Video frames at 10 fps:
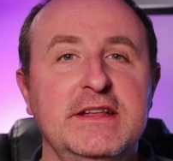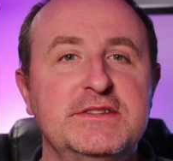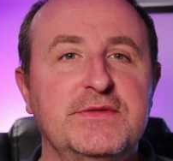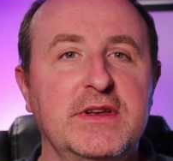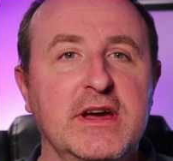
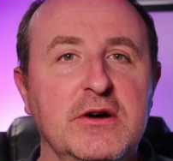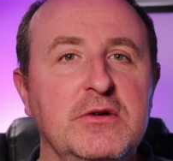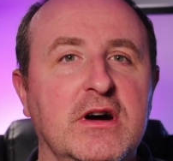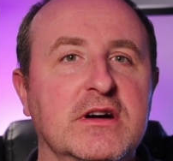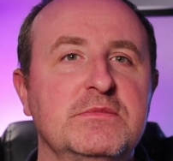this
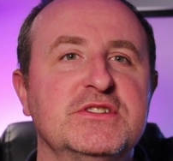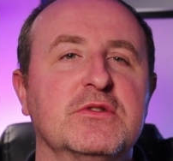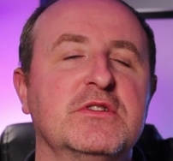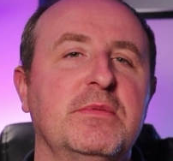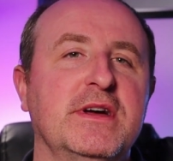video I'm going to be
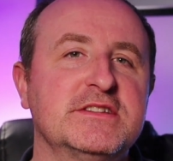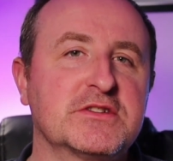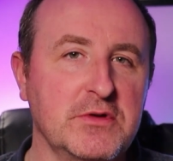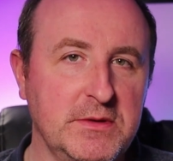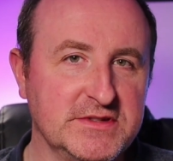talking about a
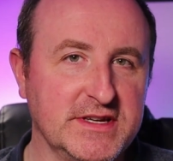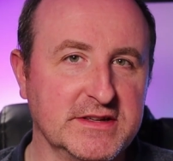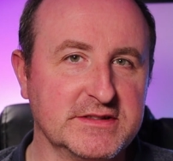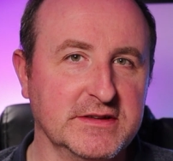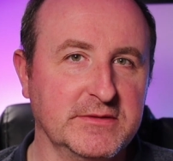screen
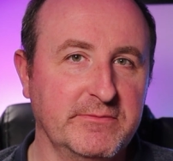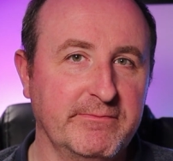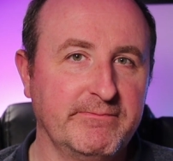protector.